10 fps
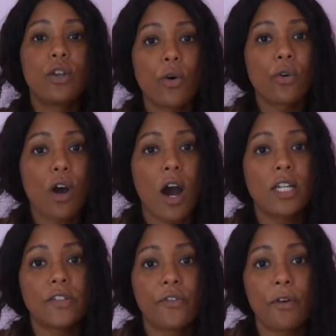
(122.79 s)
total
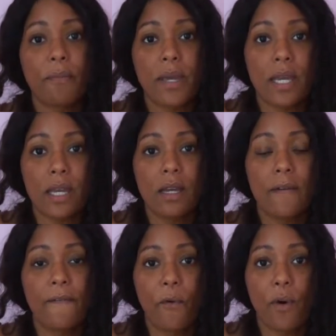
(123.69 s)
cost for me
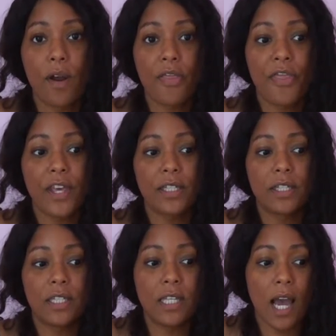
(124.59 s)
for
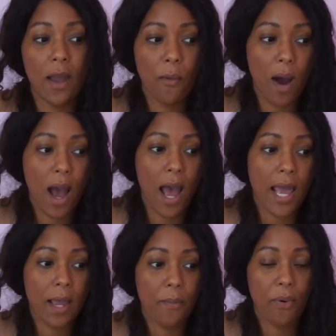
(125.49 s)
this
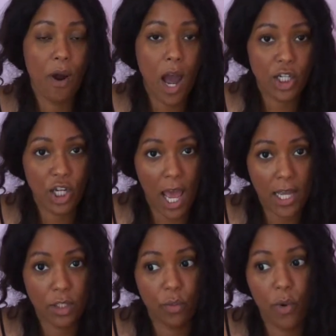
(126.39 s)
DIY
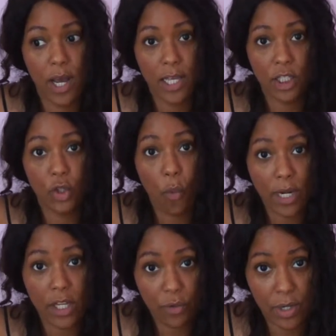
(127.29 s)
project was
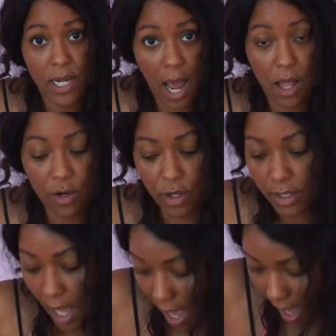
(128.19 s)
$23.